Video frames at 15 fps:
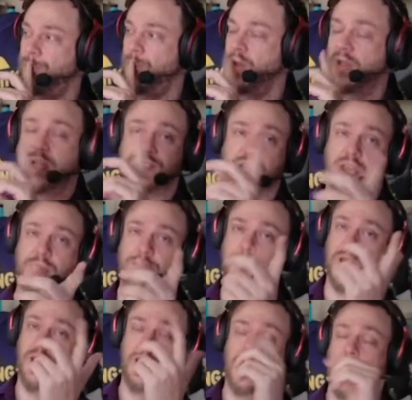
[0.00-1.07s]
Because I
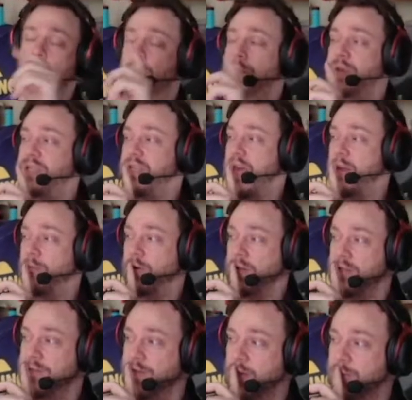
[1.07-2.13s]
missed that in one of the
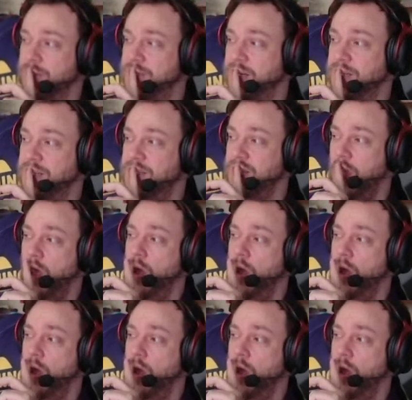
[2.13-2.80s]
development stages.